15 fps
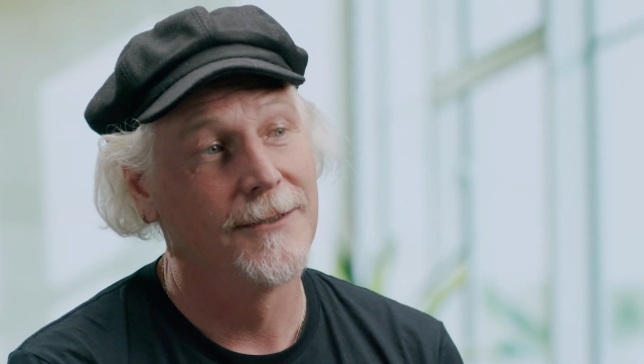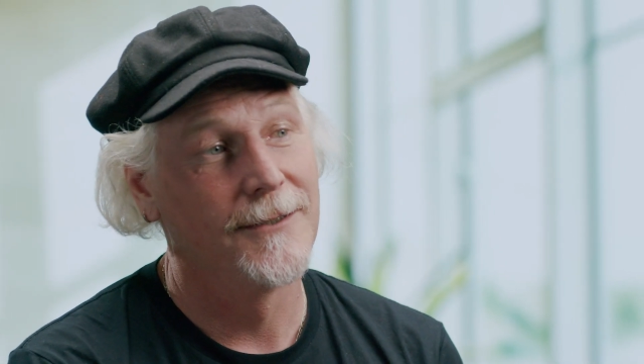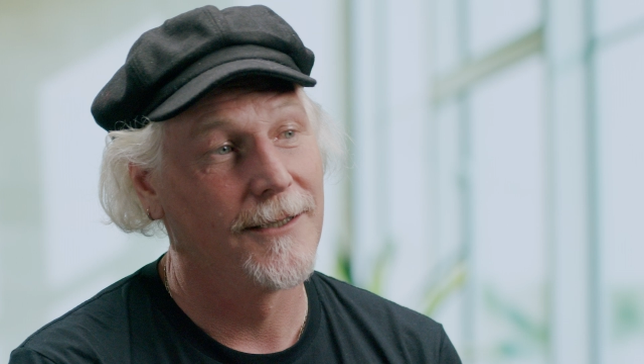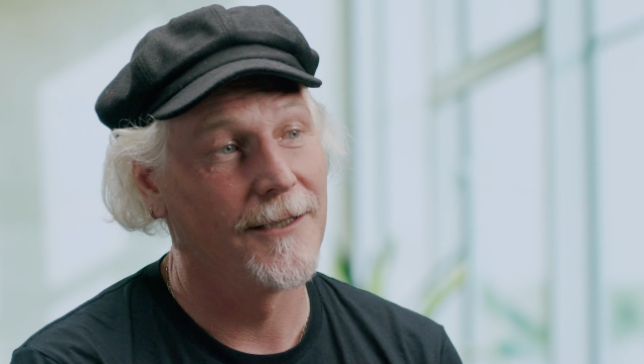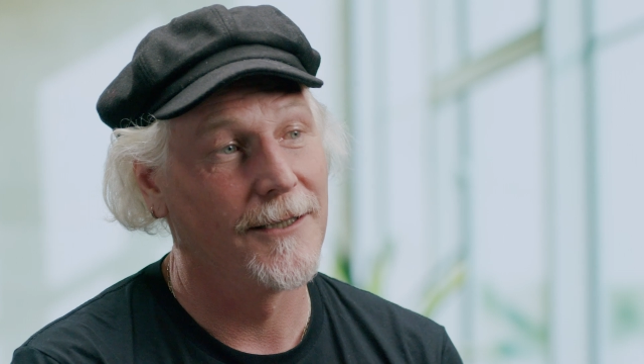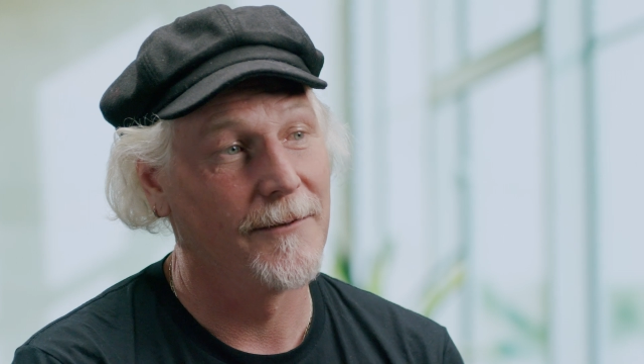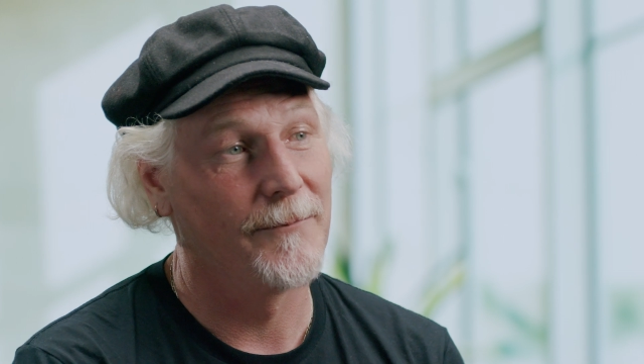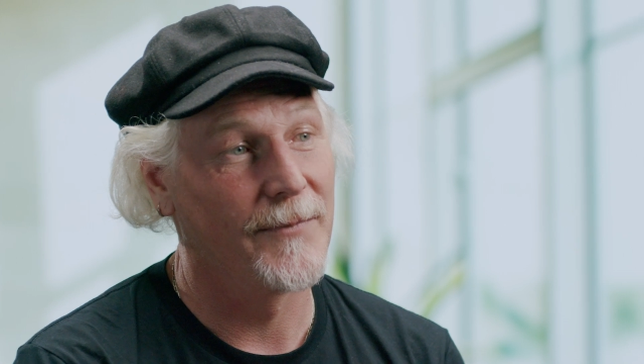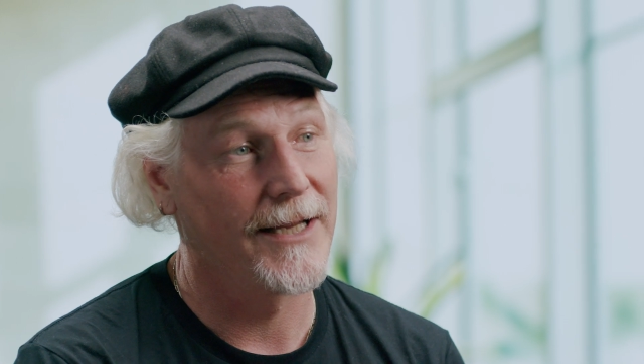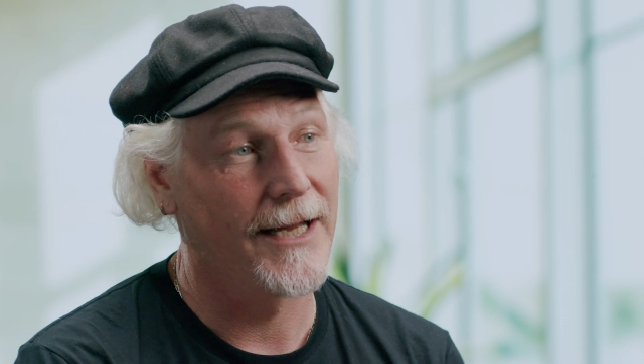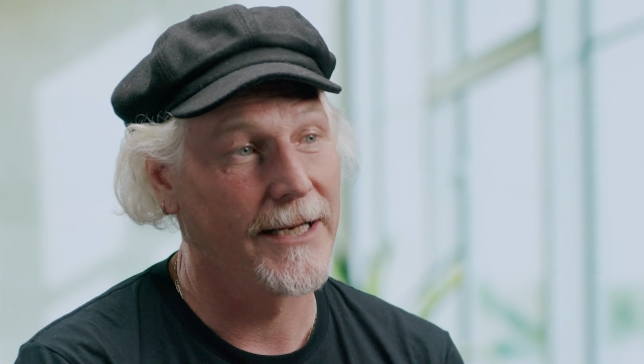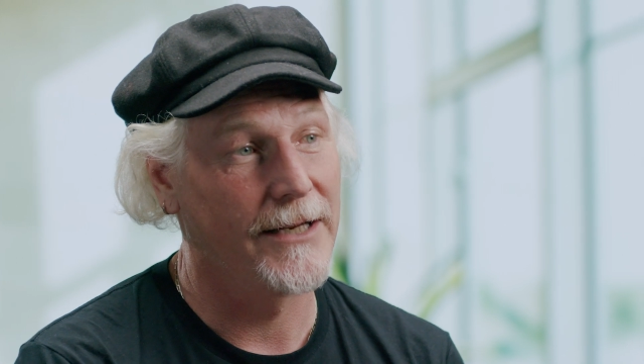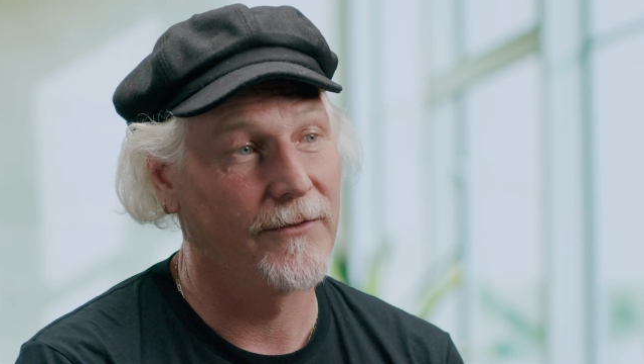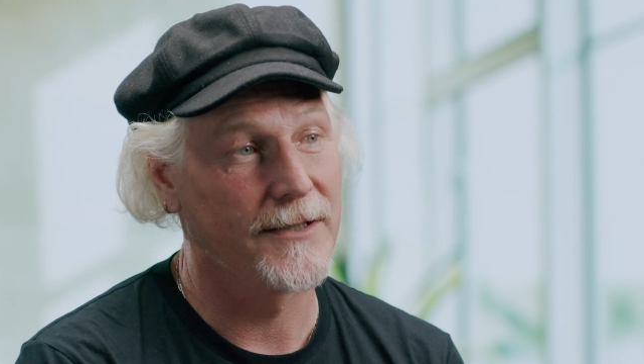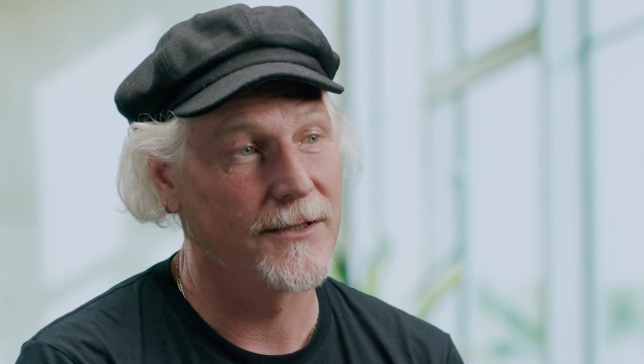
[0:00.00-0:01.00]
They
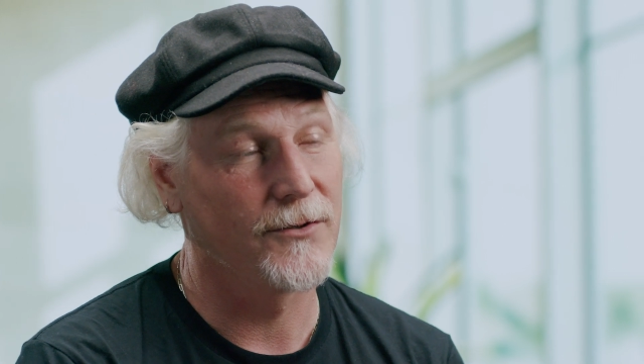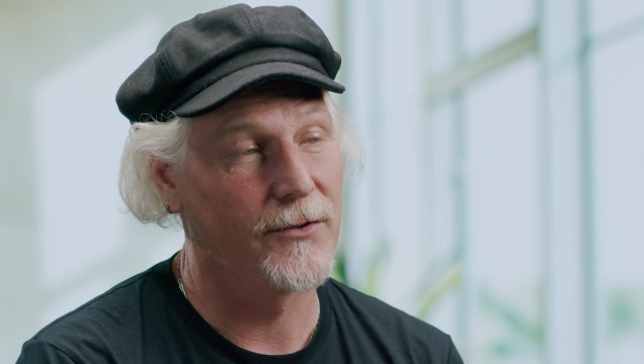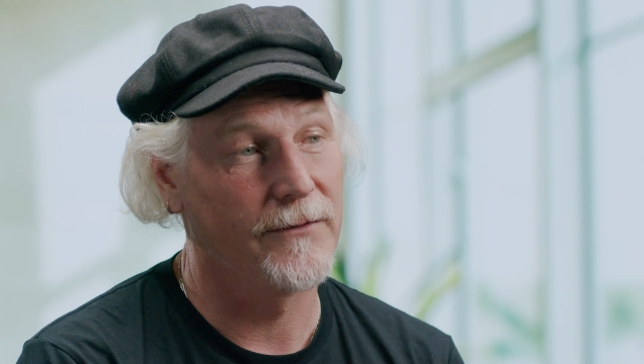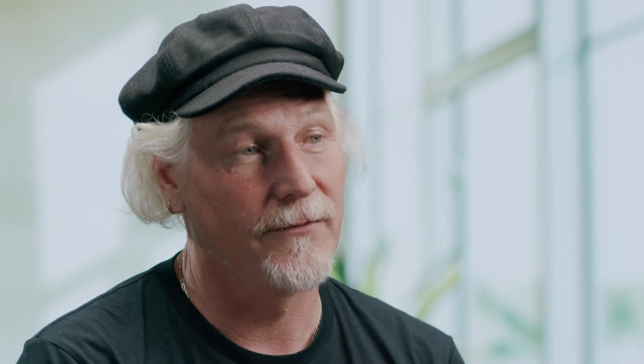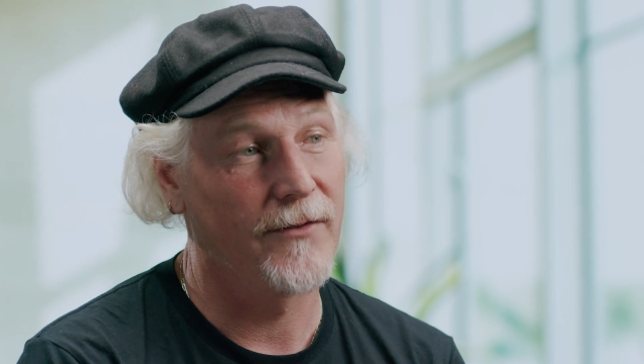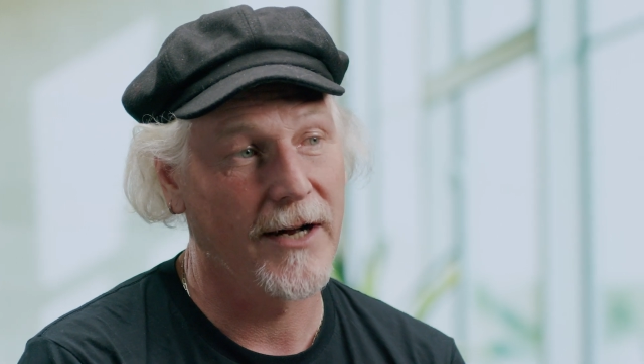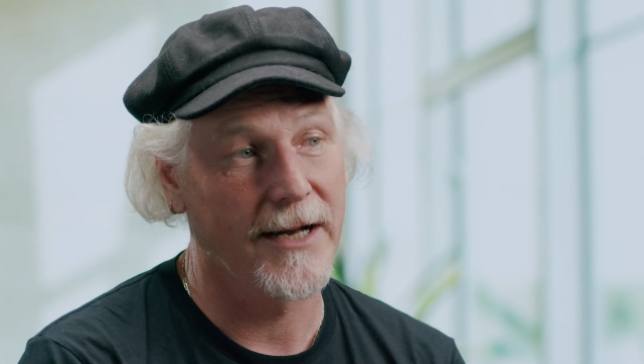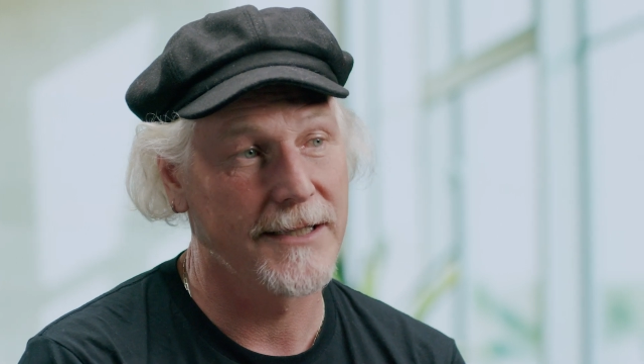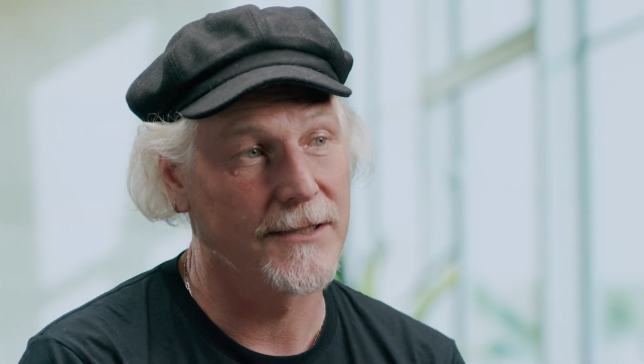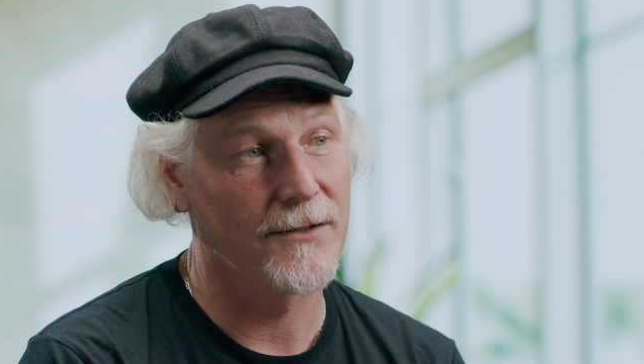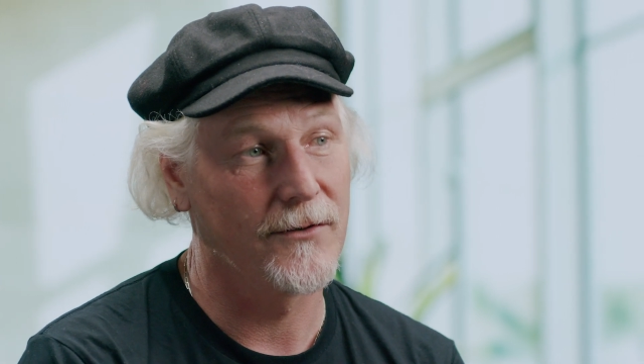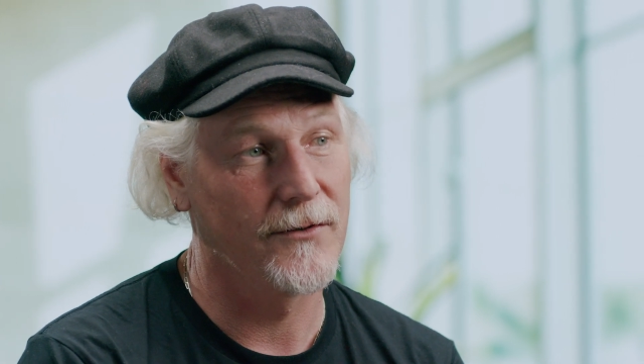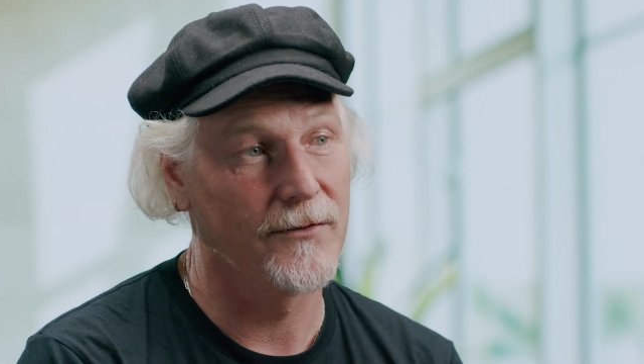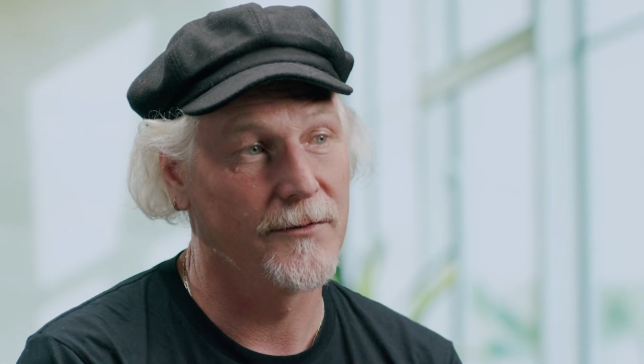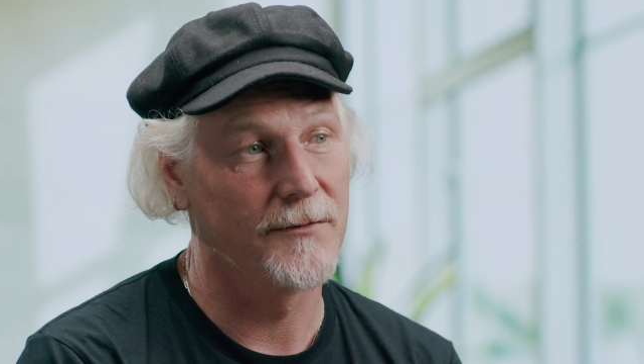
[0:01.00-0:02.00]
give us good advice
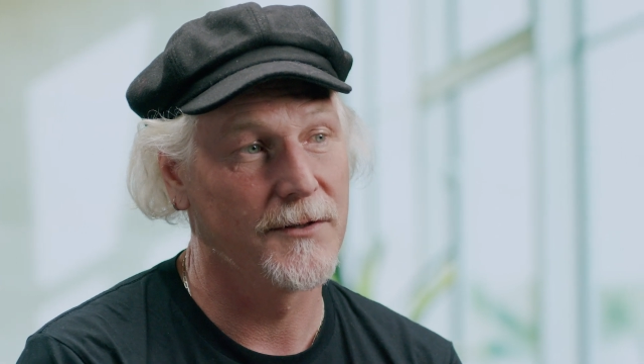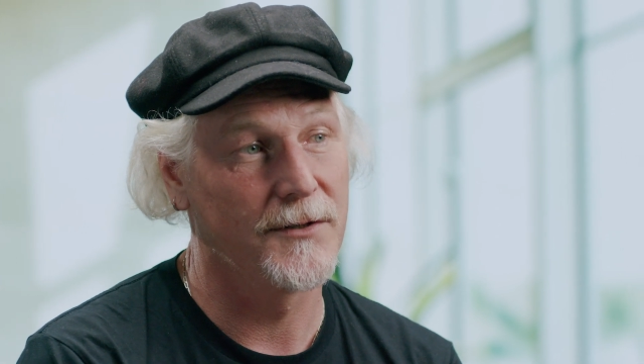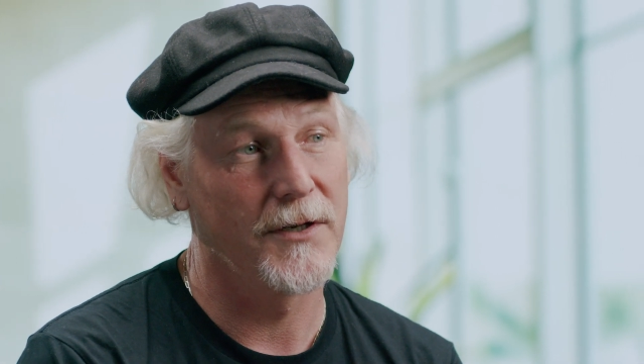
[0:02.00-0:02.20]
on